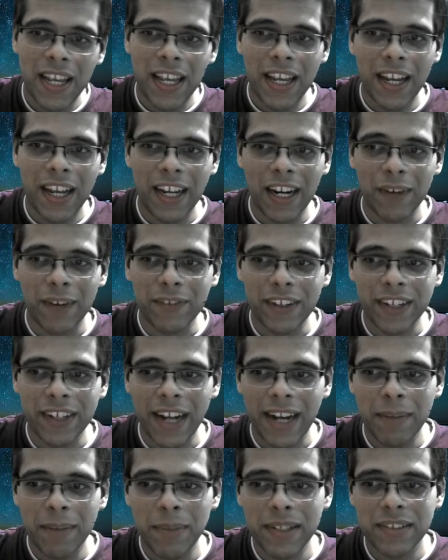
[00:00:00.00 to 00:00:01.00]
And after
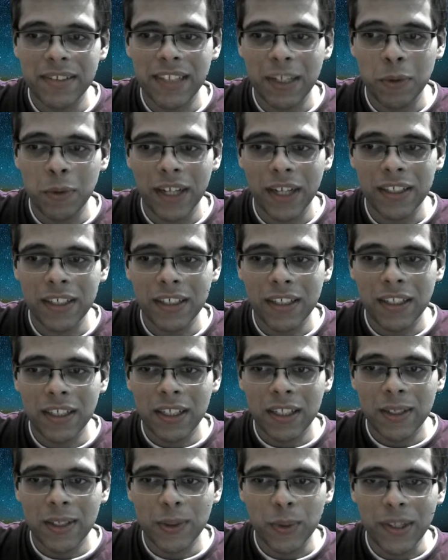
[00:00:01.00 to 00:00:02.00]
knight b c1,
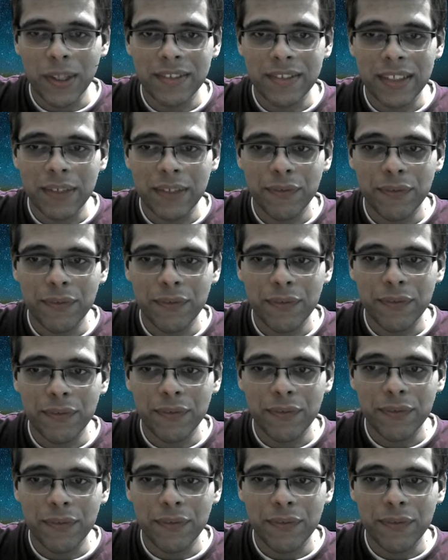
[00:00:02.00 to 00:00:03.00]
queen c5 I
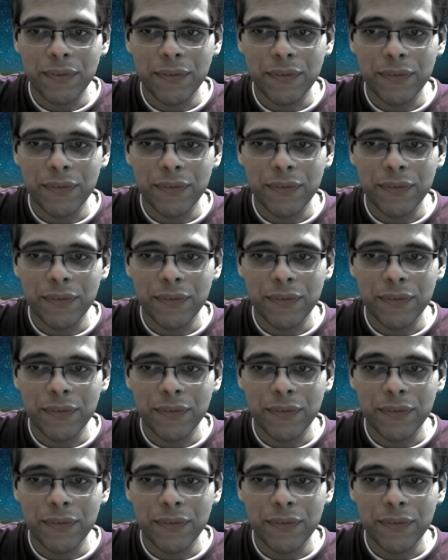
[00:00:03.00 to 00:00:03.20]
played,